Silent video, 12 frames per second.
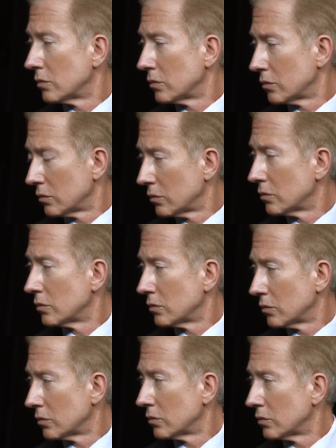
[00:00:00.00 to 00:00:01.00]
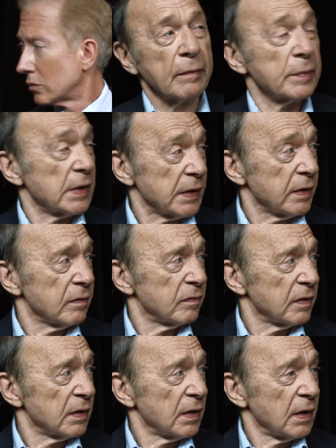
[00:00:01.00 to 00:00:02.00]
terrorist activities, I
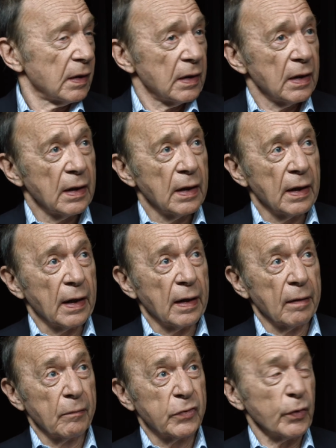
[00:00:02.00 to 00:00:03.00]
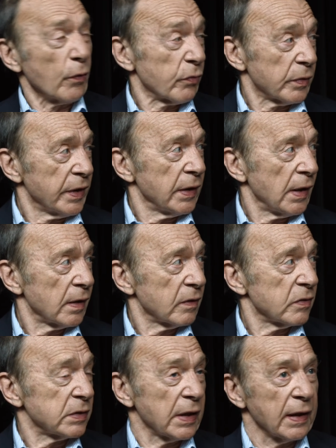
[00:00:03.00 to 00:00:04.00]
believe. 2 or 3, I
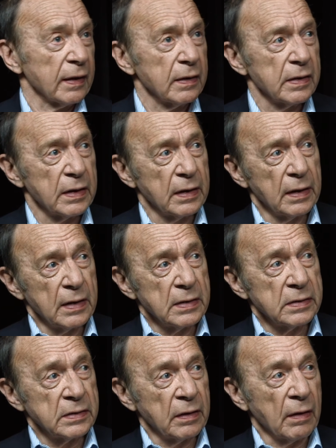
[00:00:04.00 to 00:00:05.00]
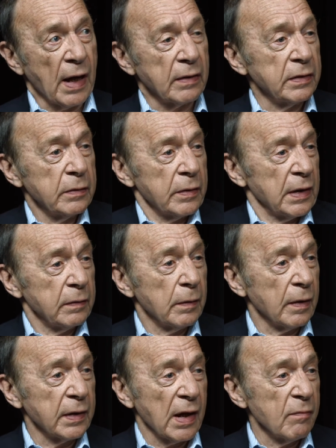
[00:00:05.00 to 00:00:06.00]
understand. So, you
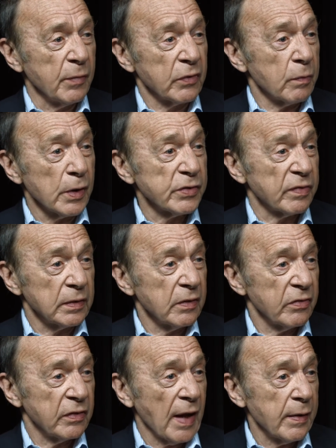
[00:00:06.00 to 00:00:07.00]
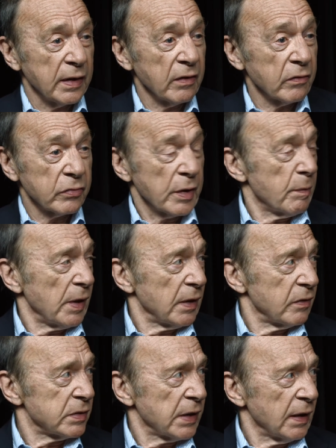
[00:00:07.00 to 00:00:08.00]
know, the government's watchfulness is, I think, extremely
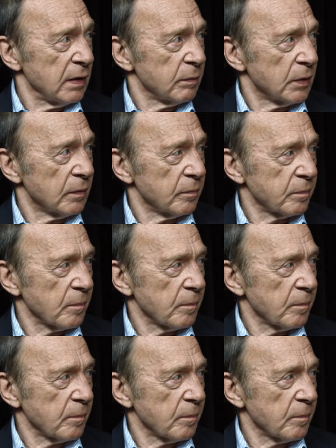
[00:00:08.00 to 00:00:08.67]
understandable.